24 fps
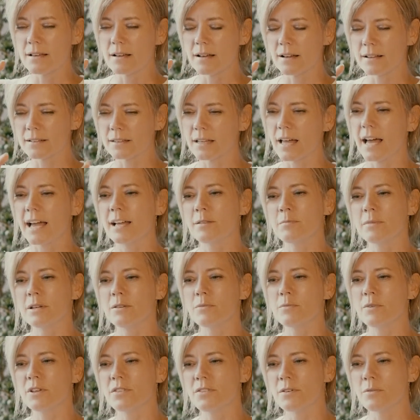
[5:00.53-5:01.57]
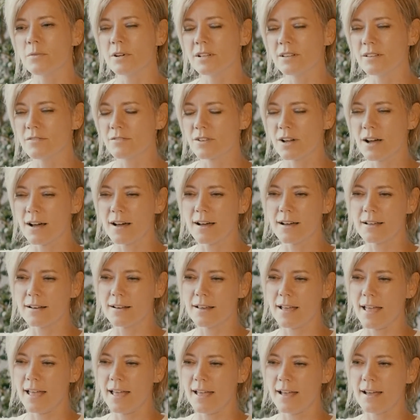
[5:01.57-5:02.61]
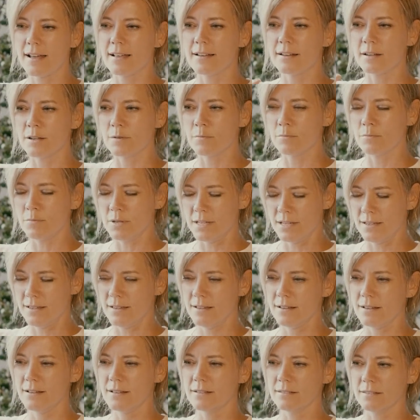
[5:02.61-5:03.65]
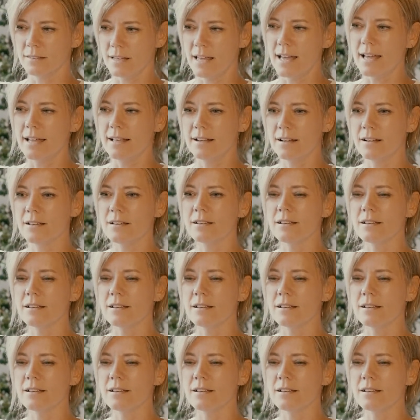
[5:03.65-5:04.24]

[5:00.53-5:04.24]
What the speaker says: alignment with the will of God and be led